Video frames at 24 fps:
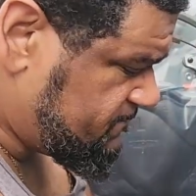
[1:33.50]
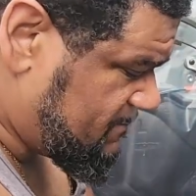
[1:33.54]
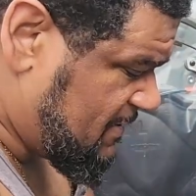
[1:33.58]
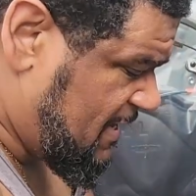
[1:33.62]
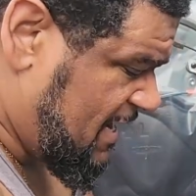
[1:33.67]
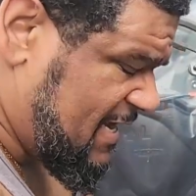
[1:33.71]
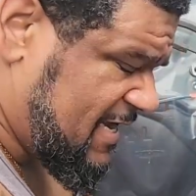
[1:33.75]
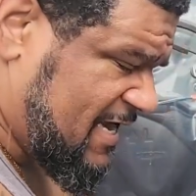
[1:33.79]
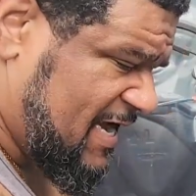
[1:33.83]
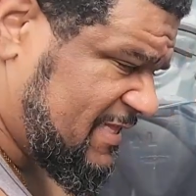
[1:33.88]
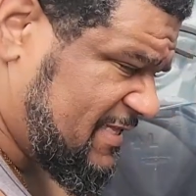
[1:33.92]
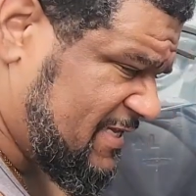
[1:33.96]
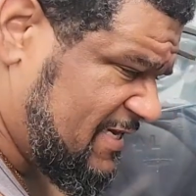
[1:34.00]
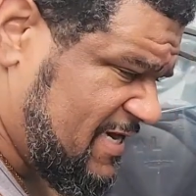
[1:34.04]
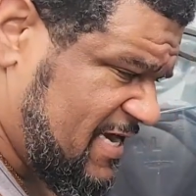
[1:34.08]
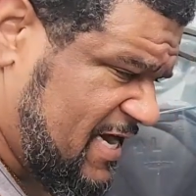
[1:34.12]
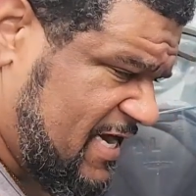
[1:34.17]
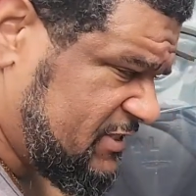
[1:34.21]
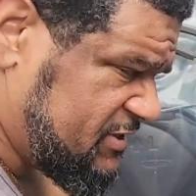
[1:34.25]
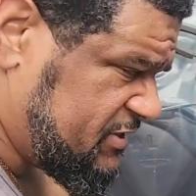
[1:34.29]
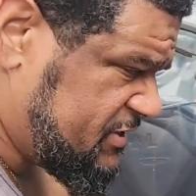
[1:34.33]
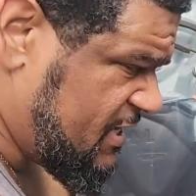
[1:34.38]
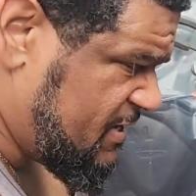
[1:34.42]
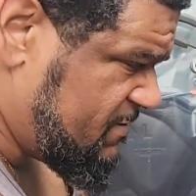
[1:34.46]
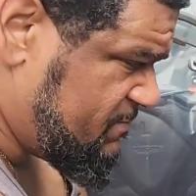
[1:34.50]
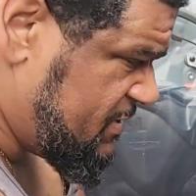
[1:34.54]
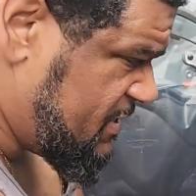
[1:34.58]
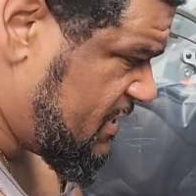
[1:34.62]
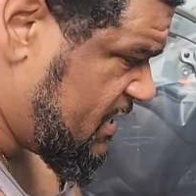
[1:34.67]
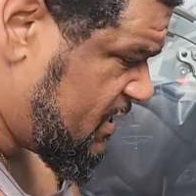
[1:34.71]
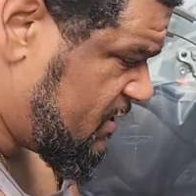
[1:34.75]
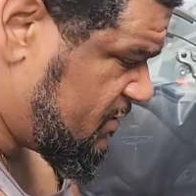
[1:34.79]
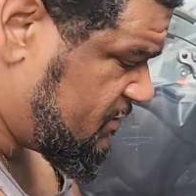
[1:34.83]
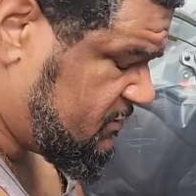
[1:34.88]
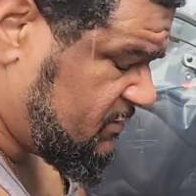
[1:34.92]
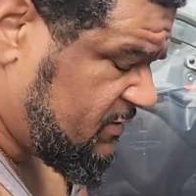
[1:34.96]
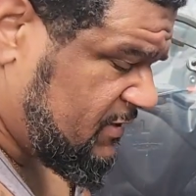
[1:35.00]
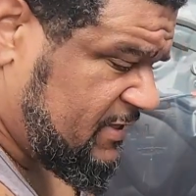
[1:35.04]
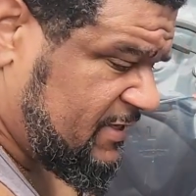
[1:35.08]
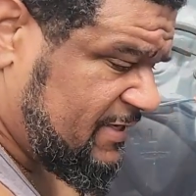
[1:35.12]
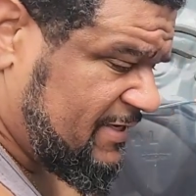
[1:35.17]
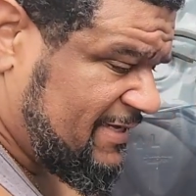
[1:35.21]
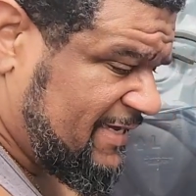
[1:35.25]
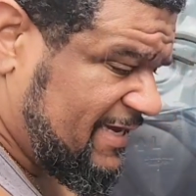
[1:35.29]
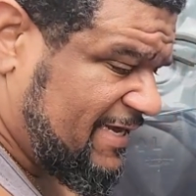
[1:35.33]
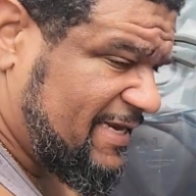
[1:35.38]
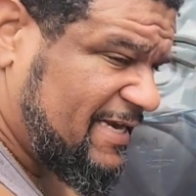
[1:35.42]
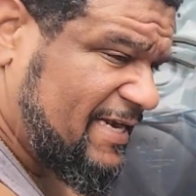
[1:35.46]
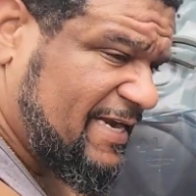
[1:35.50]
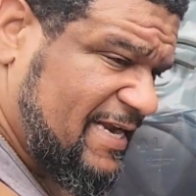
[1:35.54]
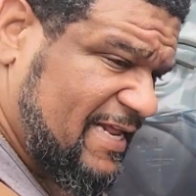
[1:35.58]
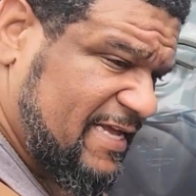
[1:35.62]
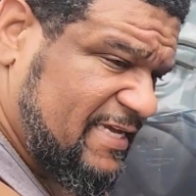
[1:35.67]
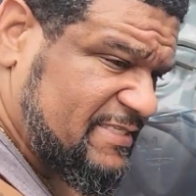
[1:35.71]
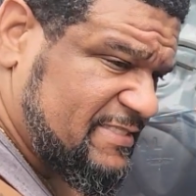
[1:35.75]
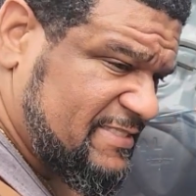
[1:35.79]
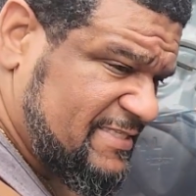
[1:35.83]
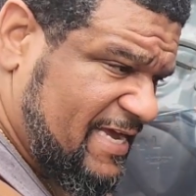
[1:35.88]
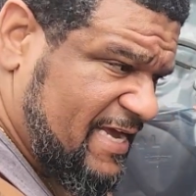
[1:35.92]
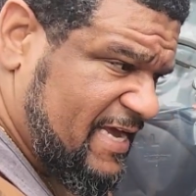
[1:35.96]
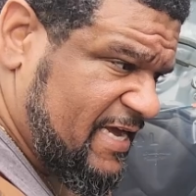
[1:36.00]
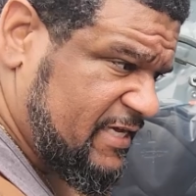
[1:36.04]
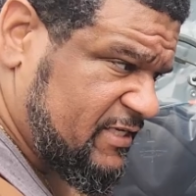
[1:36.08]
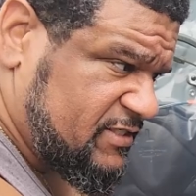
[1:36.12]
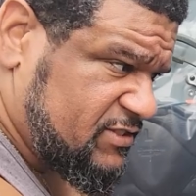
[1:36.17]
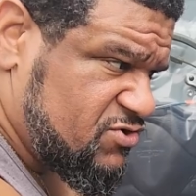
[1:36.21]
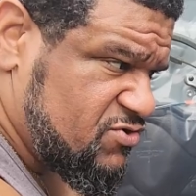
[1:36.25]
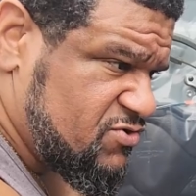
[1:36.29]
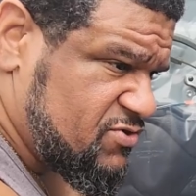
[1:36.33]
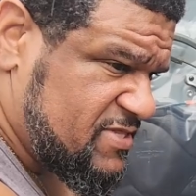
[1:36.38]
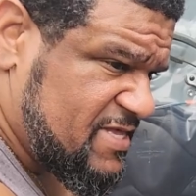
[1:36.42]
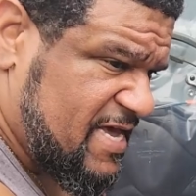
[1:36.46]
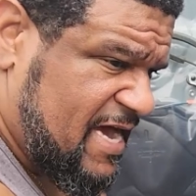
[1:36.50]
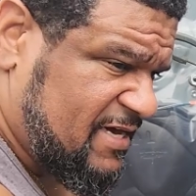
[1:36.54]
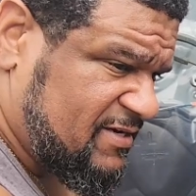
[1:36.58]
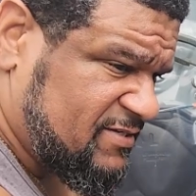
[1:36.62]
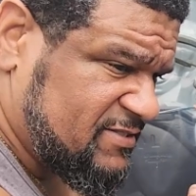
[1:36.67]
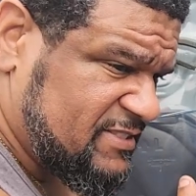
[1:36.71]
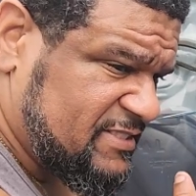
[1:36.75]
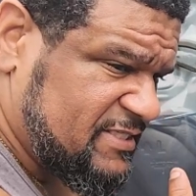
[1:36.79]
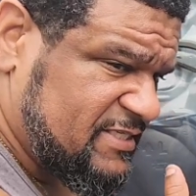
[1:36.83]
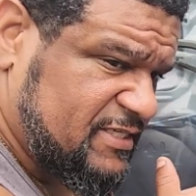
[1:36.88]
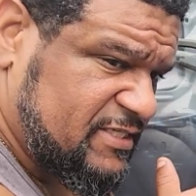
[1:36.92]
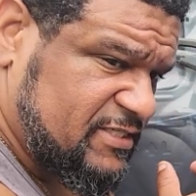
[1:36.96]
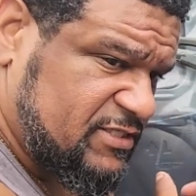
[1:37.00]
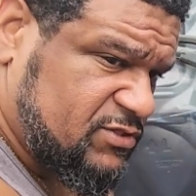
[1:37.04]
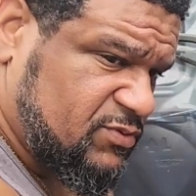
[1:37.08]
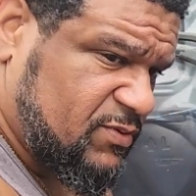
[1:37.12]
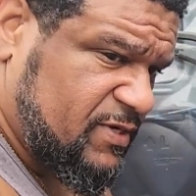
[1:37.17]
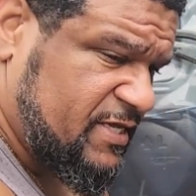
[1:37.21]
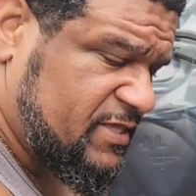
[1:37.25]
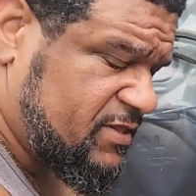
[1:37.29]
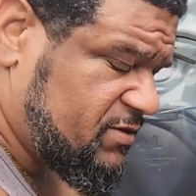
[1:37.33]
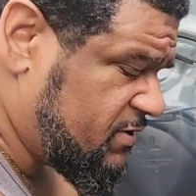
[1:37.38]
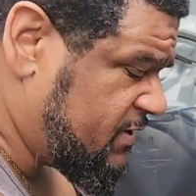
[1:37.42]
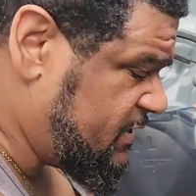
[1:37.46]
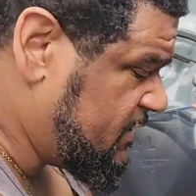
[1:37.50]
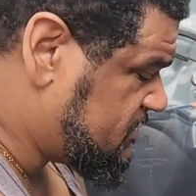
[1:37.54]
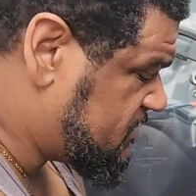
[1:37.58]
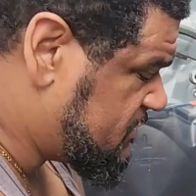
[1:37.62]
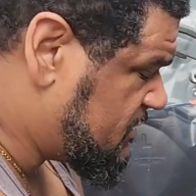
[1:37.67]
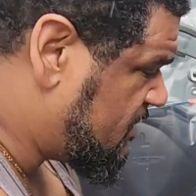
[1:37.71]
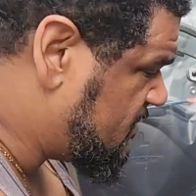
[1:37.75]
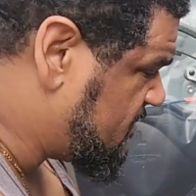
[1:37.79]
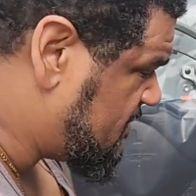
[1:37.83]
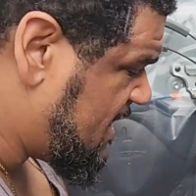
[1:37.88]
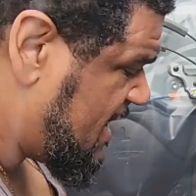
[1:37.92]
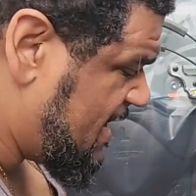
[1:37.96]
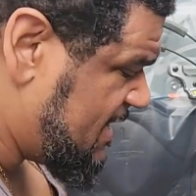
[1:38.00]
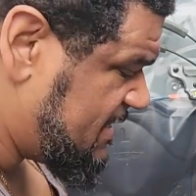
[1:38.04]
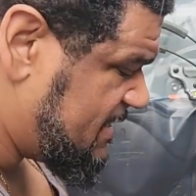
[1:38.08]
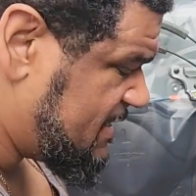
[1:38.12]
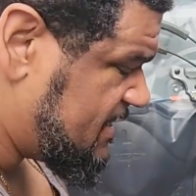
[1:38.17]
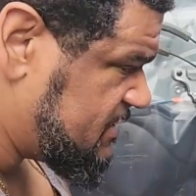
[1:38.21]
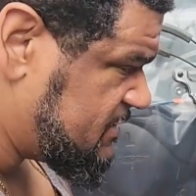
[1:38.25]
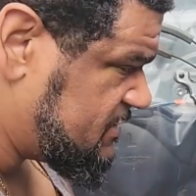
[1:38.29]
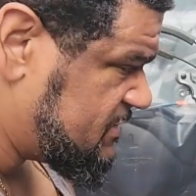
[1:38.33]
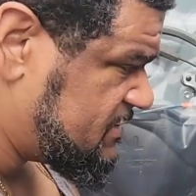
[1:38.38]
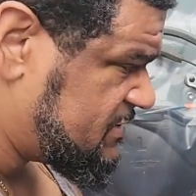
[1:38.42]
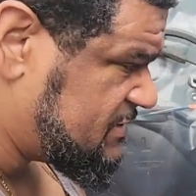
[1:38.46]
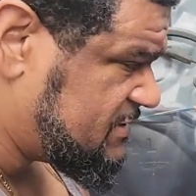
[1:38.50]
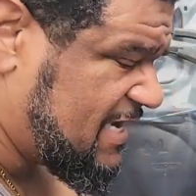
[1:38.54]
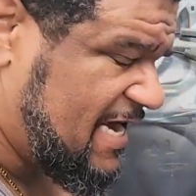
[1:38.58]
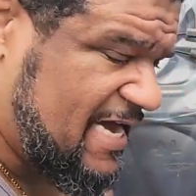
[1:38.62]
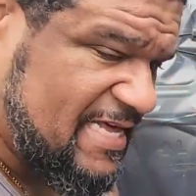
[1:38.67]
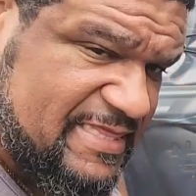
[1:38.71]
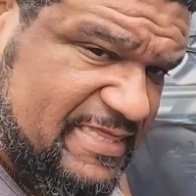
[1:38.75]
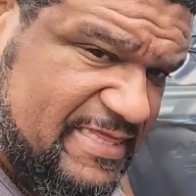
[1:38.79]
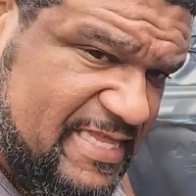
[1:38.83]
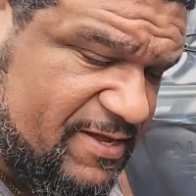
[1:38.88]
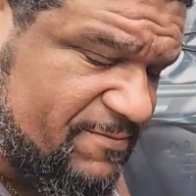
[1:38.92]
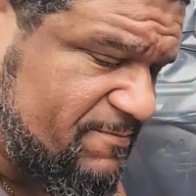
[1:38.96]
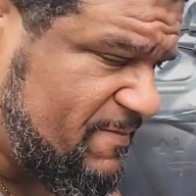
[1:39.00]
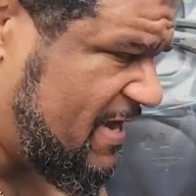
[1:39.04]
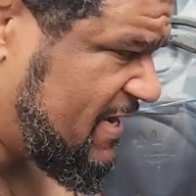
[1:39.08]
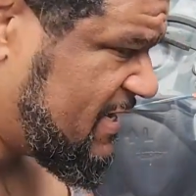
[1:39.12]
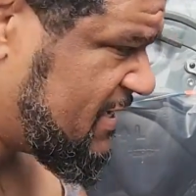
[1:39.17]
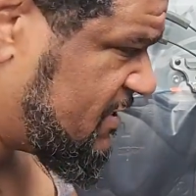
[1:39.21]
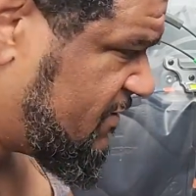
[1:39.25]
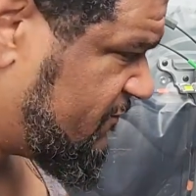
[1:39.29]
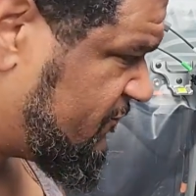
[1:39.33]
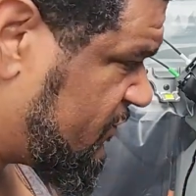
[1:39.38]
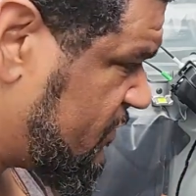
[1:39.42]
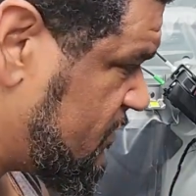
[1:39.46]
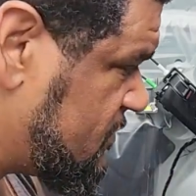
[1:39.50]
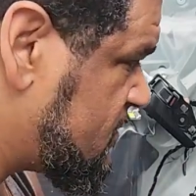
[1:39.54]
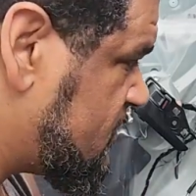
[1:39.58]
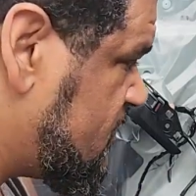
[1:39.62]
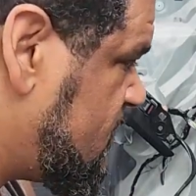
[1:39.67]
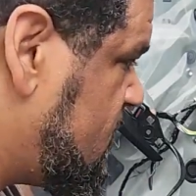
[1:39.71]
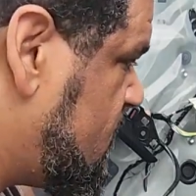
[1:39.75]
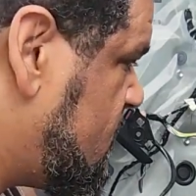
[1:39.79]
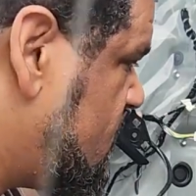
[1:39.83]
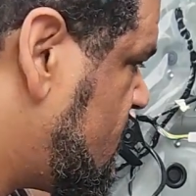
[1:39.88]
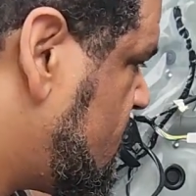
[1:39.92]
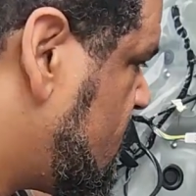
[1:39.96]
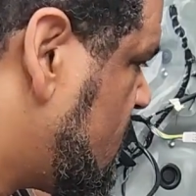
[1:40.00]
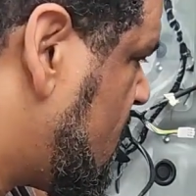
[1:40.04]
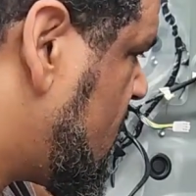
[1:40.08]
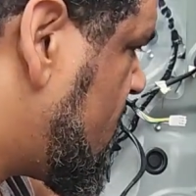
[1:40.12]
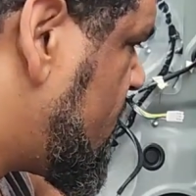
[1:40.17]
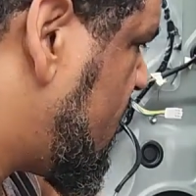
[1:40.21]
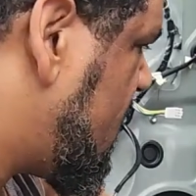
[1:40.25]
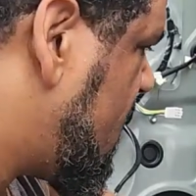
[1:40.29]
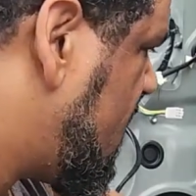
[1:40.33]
I got the non-JBL, and it is a 2023, so that does, I think, make a difference. But